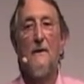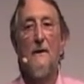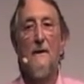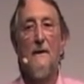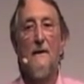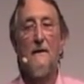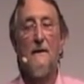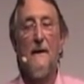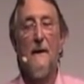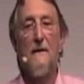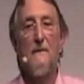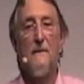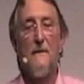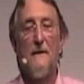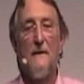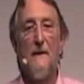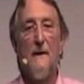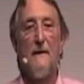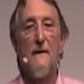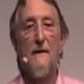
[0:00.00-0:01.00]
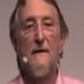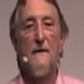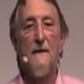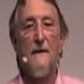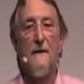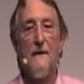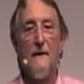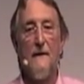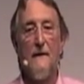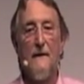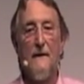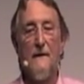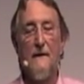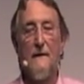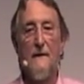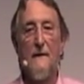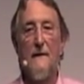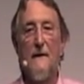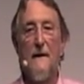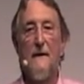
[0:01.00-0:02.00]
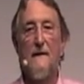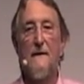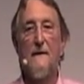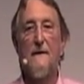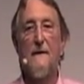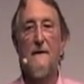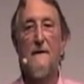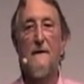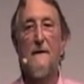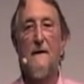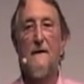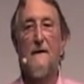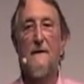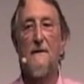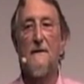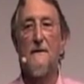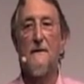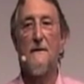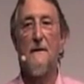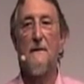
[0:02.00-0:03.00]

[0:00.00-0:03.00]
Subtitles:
it came to light in later discussions,